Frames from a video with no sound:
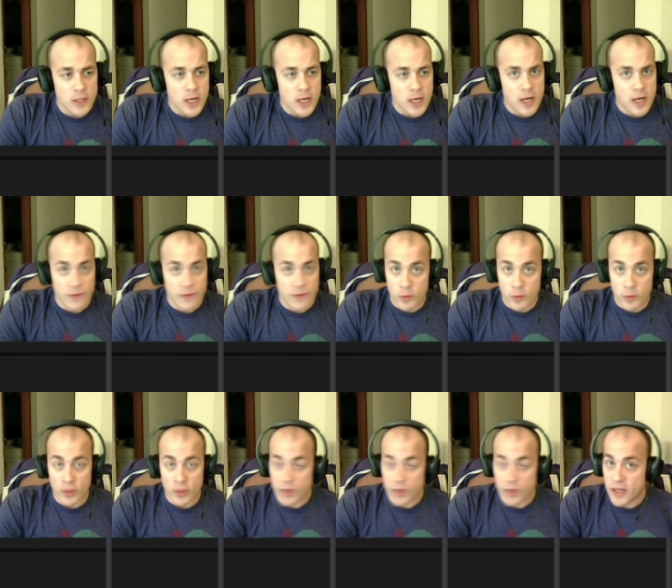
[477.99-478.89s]
Uh, if
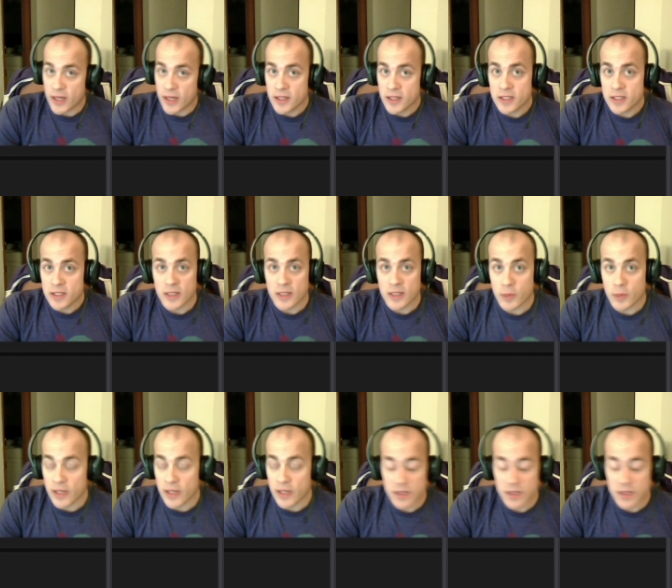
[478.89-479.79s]
you really like this and
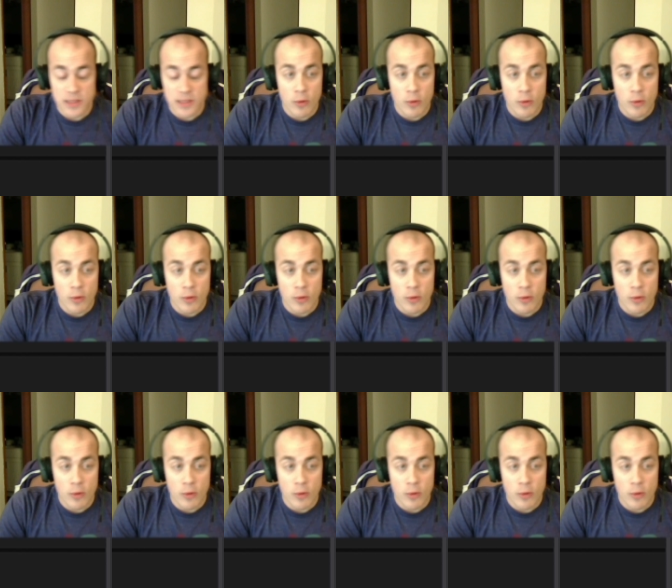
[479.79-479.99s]
would like to